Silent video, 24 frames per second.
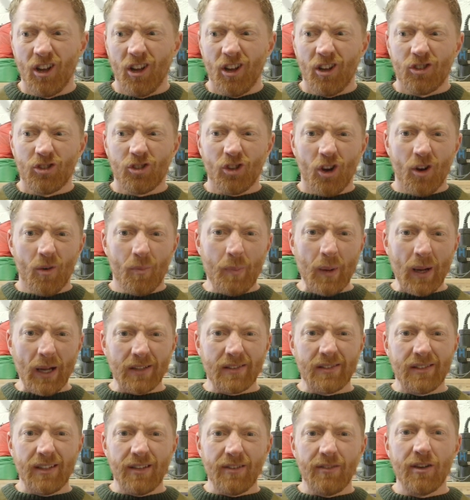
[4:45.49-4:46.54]
sort of
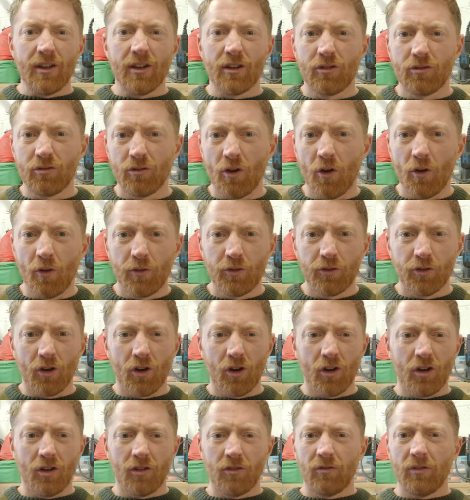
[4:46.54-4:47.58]
bacteria growths
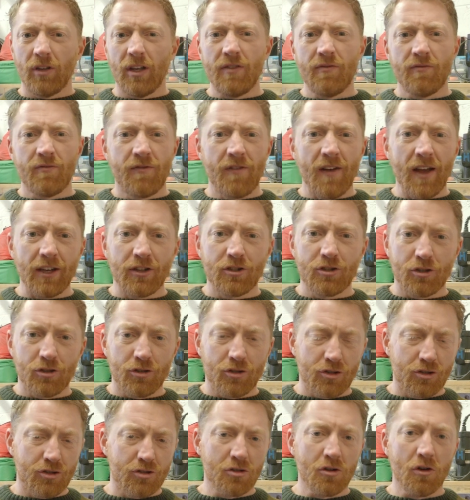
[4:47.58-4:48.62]
or infectious
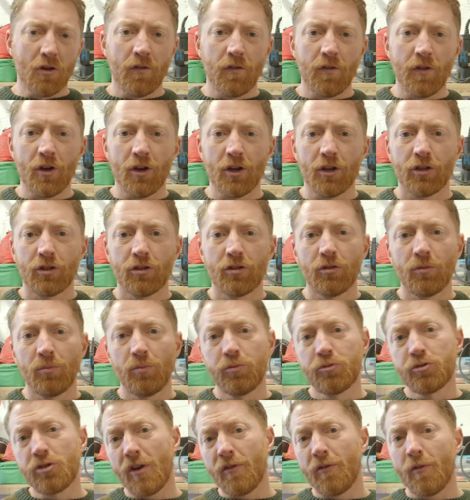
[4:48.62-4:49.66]
stuff that could
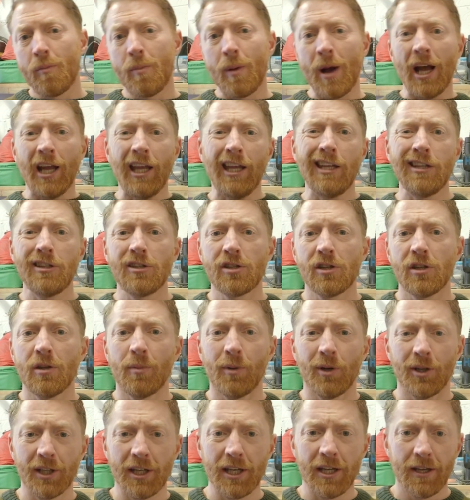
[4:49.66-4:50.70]
travel back into the
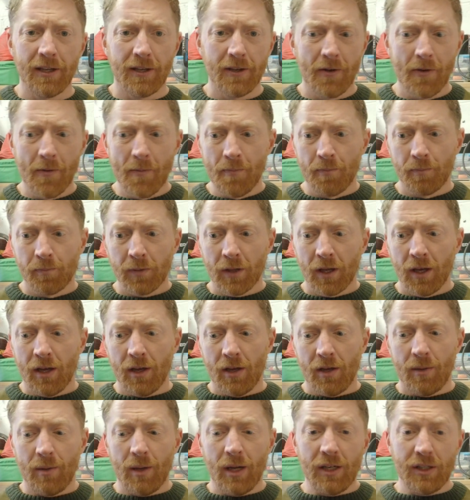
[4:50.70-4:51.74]
body.
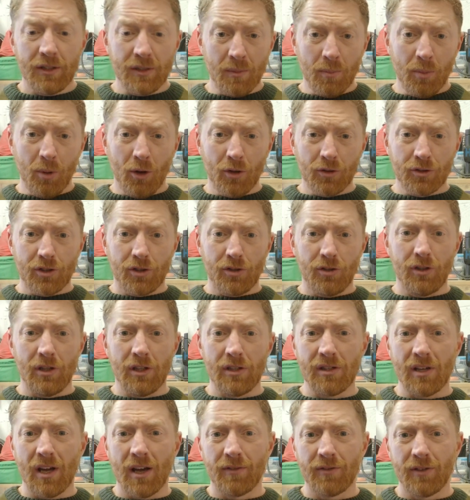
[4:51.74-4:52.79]
And it's important to do
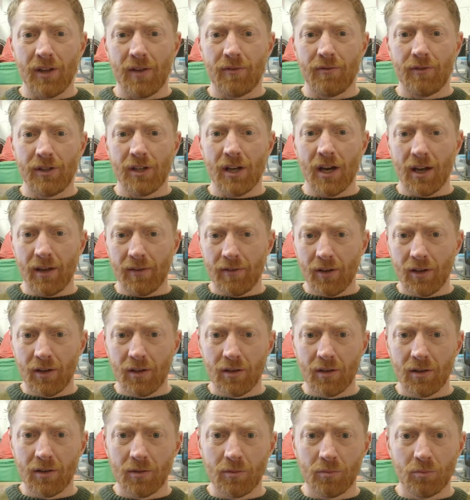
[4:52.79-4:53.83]
this after every dive,
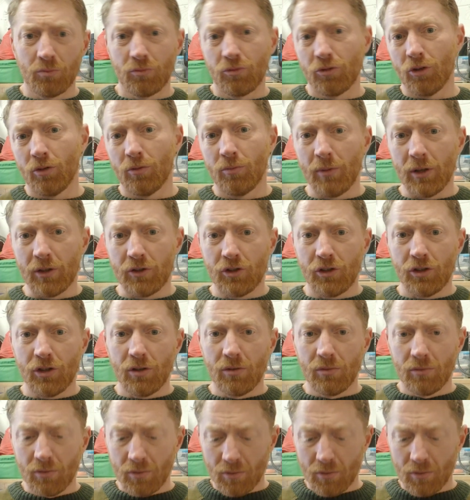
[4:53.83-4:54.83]
so make sure you do.